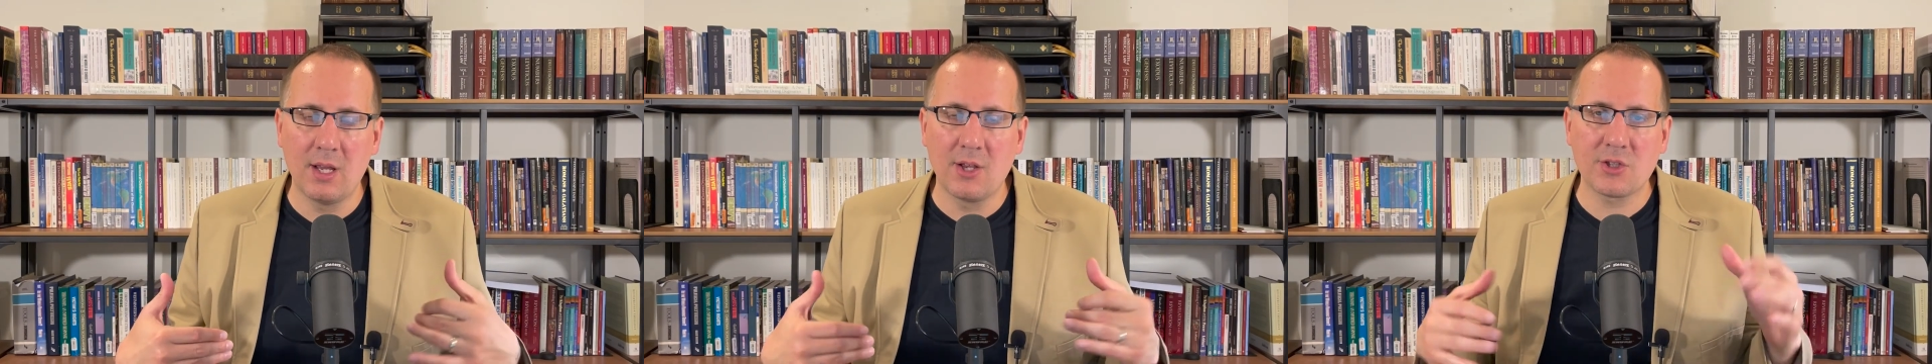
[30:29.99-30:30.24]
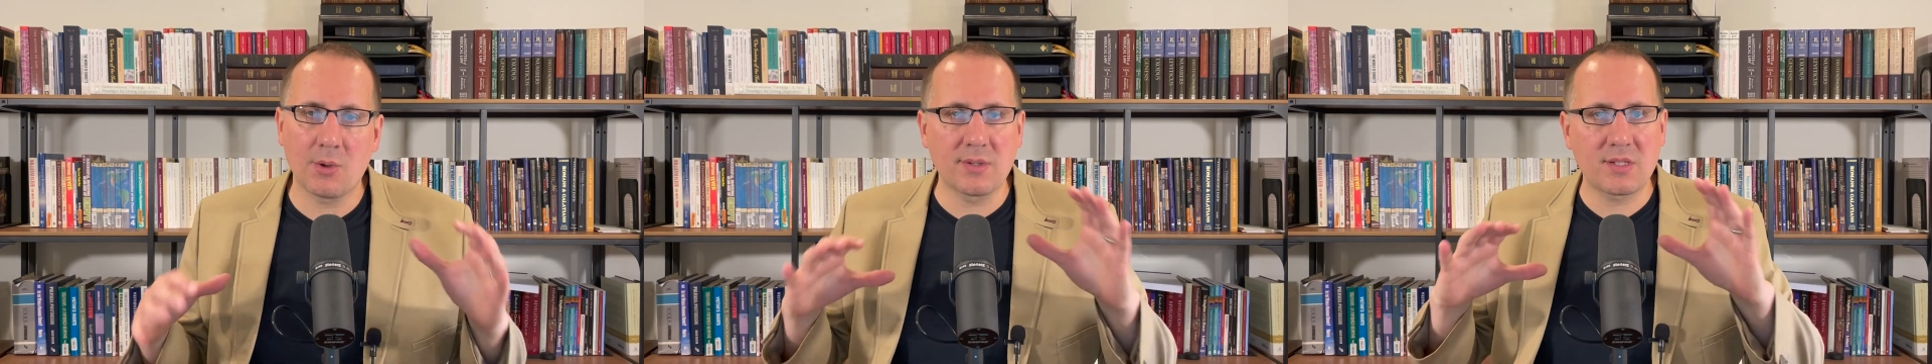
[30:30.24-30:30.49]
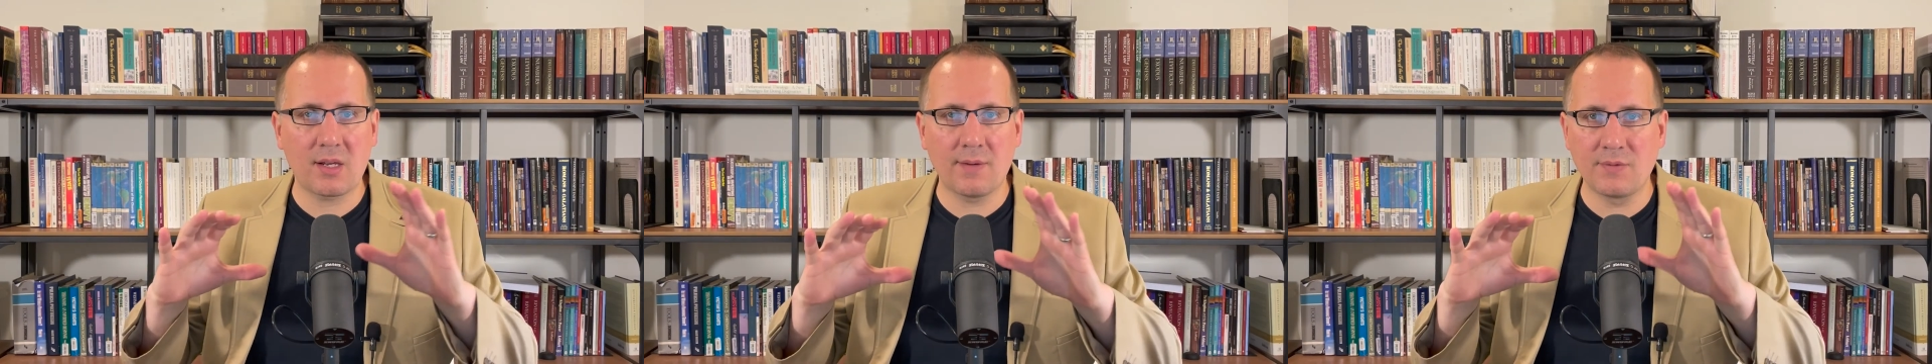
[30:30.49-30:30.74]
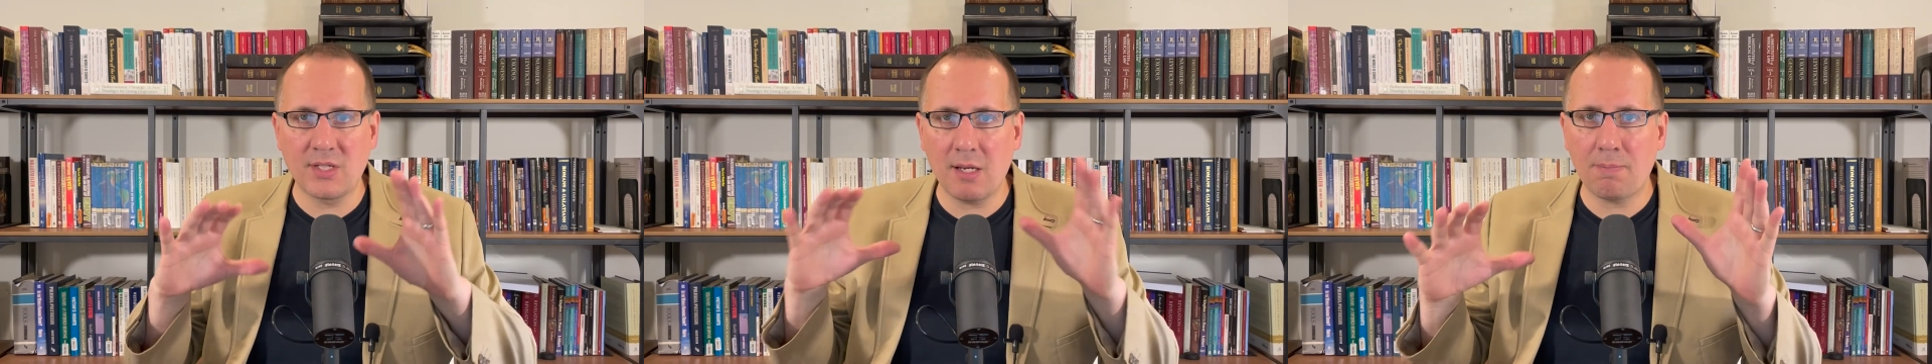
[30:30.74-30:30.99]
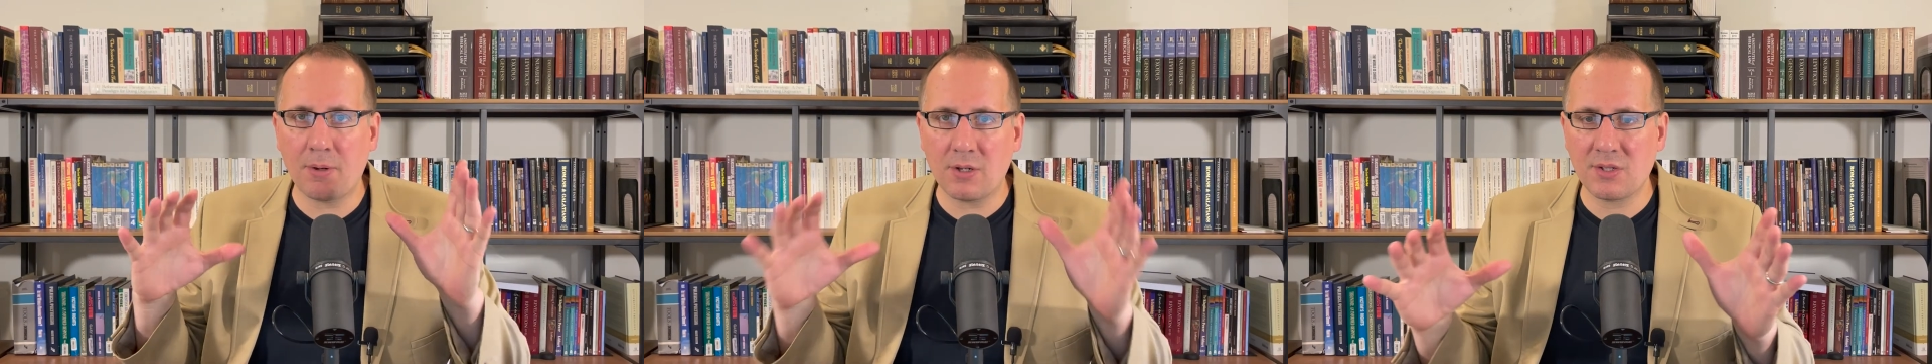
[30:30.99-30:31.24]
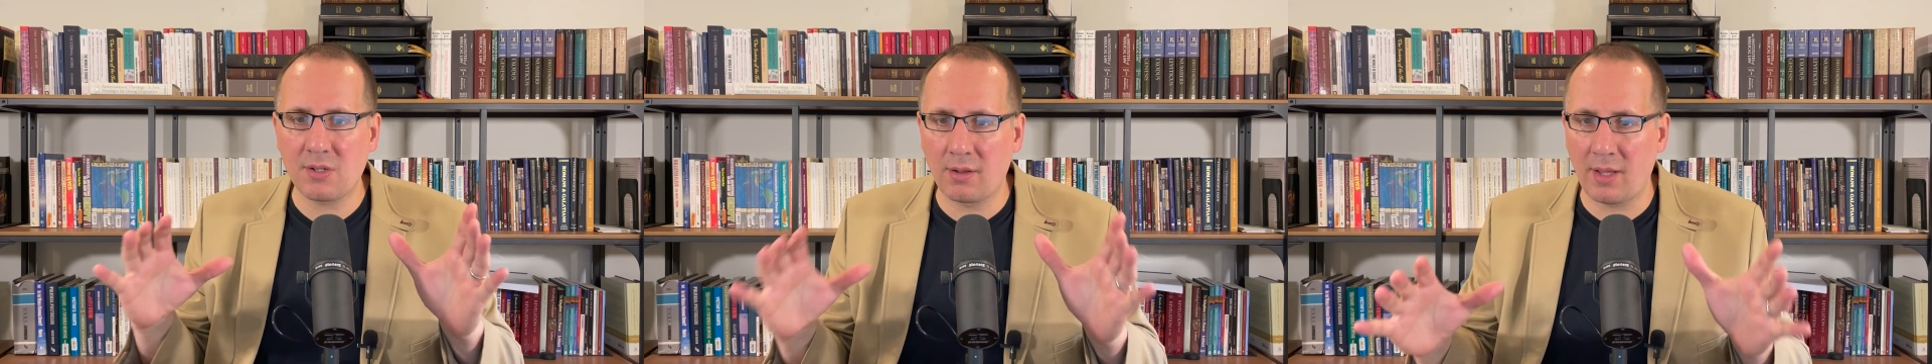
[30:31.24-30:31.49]
So instead of
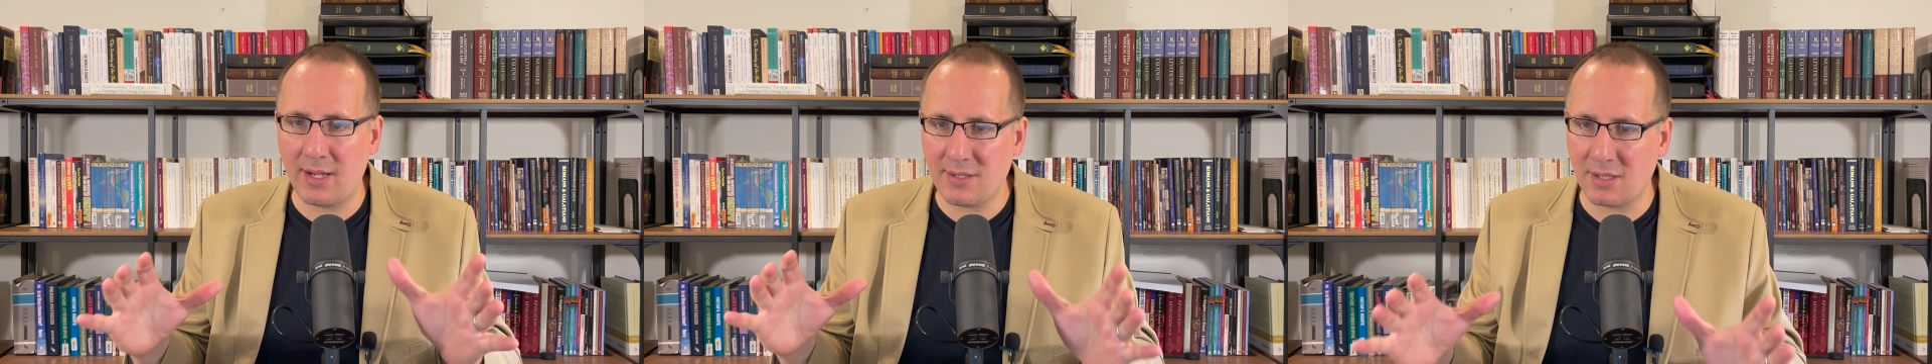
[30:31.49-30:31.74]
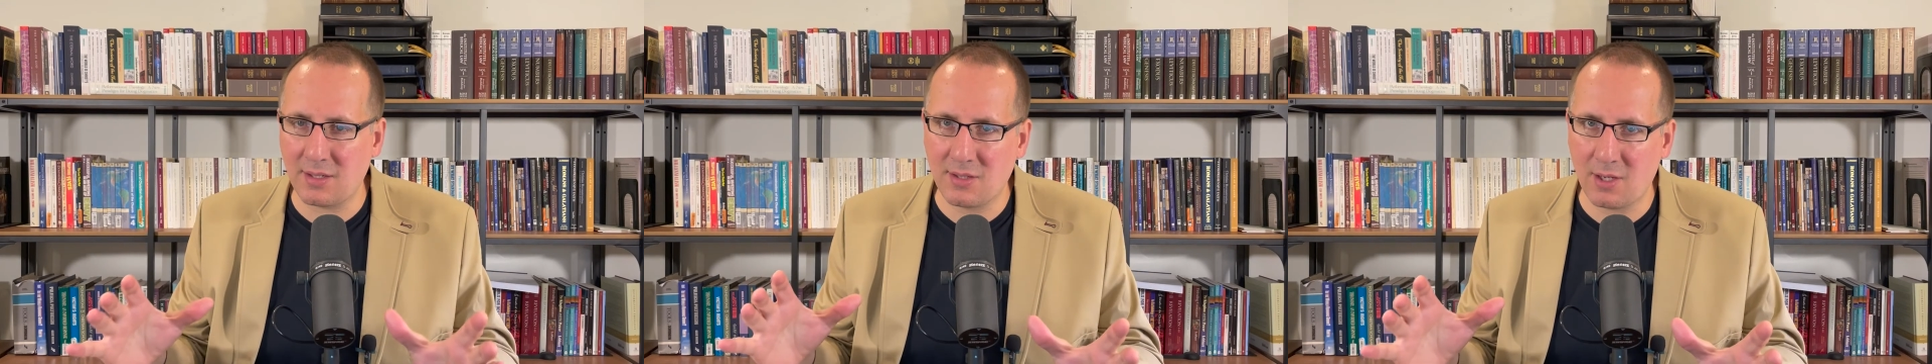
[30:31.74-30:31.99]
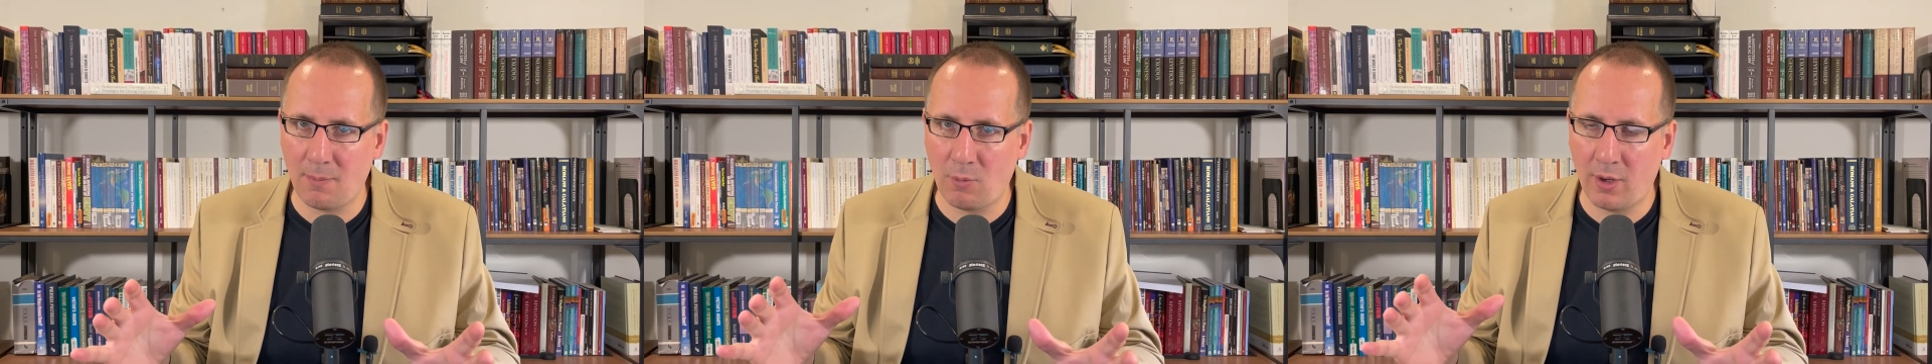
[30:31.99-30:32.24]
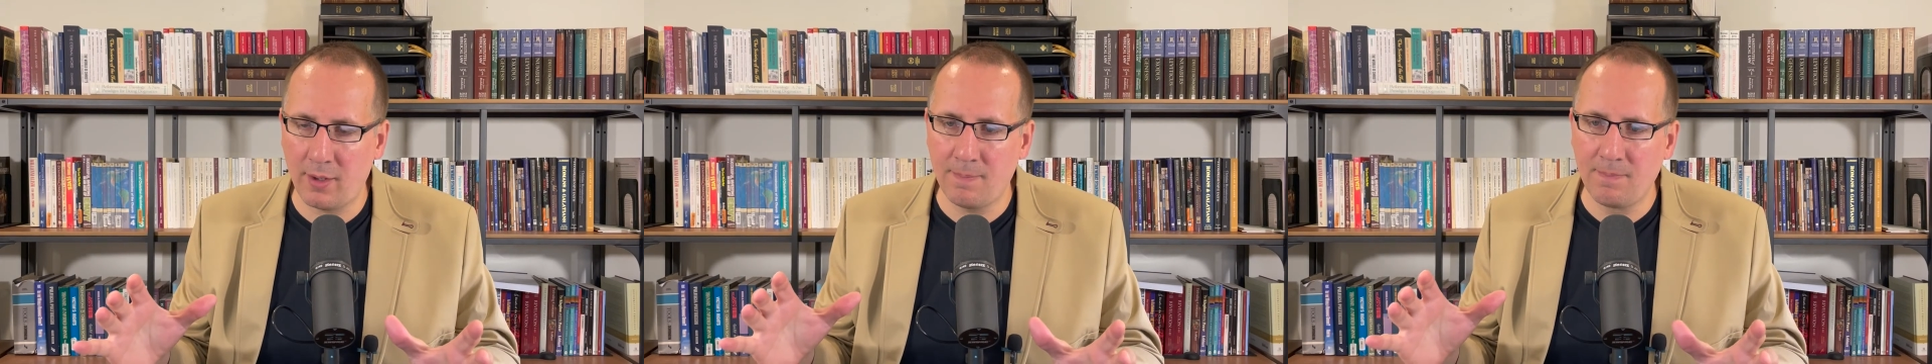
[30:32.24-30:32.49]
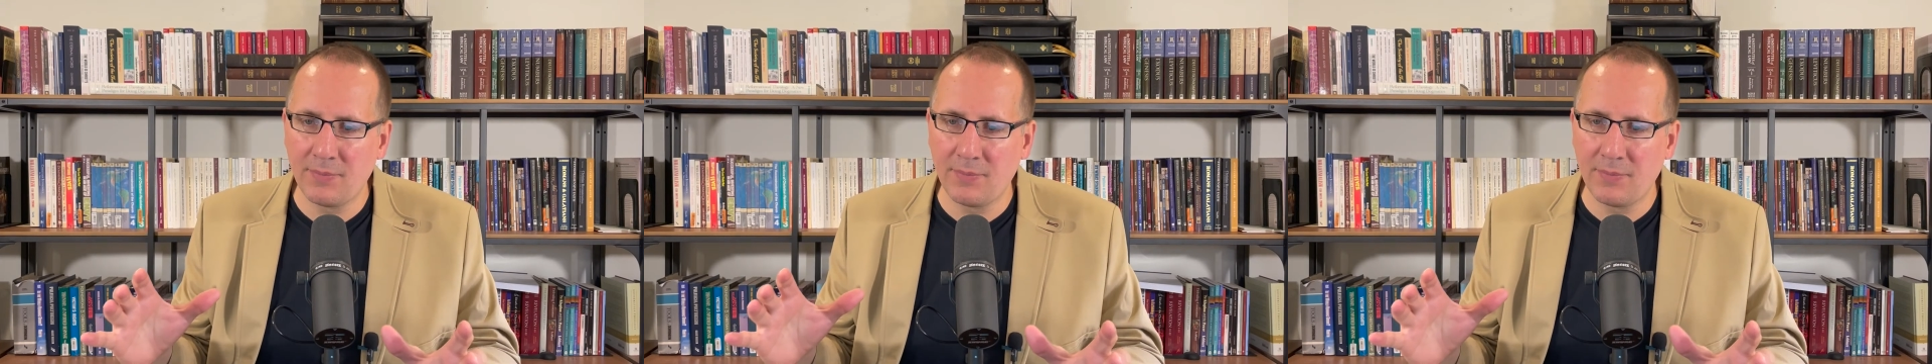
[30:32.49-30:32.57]
depersonalizing someone,